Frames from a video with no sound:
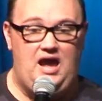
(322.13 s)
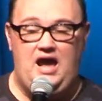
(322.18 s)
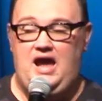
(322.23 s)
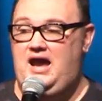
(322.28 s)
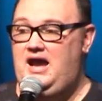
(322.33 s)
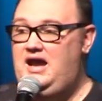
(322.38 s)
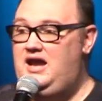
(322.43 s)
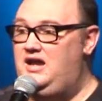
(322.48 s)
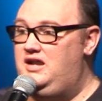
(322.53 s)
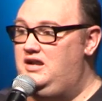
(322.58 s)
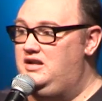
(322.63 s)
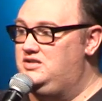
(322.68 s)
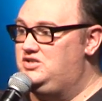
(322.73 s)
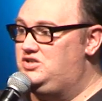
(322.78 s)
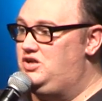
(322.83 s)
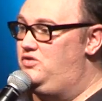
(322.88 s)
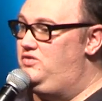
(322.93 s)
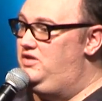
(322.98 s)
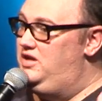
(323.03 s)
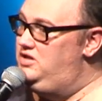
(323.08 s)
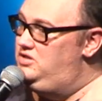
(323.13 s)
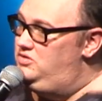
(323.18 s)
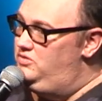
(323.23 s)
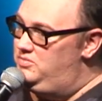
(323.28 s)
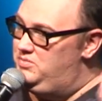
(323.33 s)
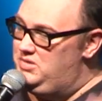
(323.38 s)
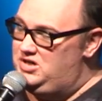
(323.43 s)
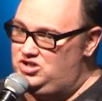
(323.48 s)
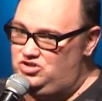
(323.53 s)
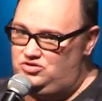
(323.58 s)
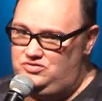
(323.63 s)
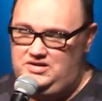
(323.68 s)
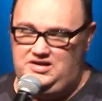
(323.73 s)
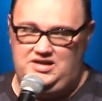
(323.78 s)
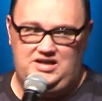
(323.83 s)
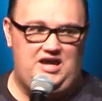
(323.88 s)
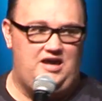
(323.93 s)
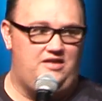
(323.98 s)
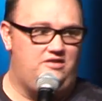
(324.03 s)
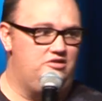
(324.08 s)
and so they're doing ministry
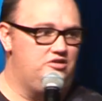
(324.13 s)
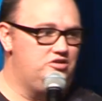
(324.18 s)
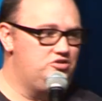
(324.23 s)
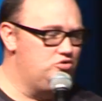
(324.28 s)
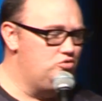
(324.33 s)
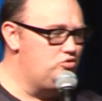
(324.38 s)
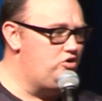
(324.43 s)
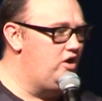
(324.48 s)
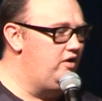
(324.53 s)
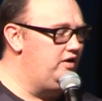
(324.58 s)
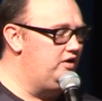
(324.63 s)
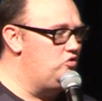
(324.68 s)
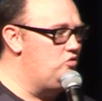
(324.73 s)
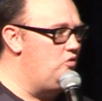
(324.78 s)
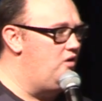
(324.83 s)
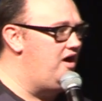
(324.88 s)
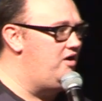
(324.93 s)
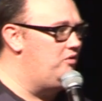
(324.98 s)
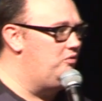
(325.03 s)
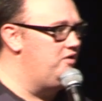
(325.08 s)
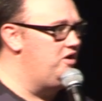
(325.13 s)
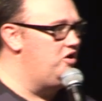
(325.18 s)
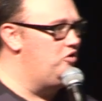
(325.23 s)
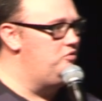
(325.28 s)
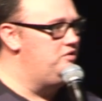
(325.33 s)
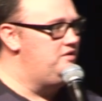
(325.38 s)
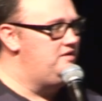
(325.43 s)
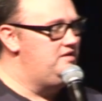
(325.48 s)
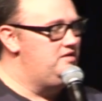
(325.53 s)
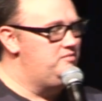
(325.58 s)
together. It's all going quite well.